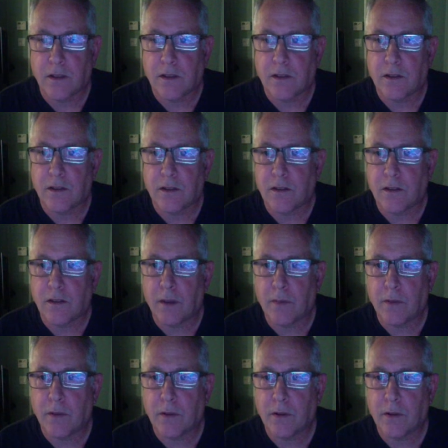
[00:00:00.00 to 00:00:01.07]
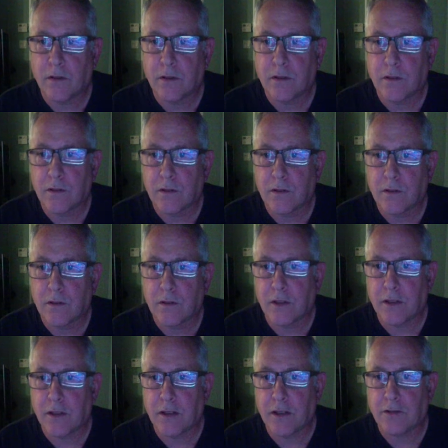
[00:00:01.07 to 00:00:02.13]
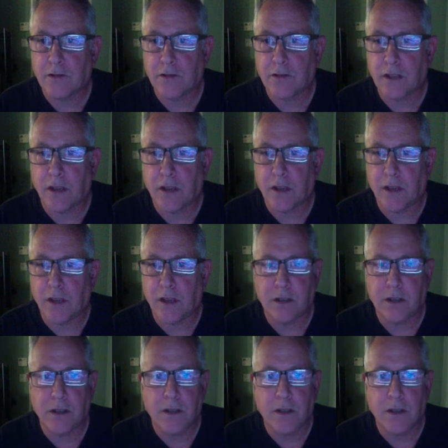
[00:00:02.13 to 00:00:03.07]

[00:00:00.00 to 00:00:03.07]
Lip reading: the top, the 20,000, same as the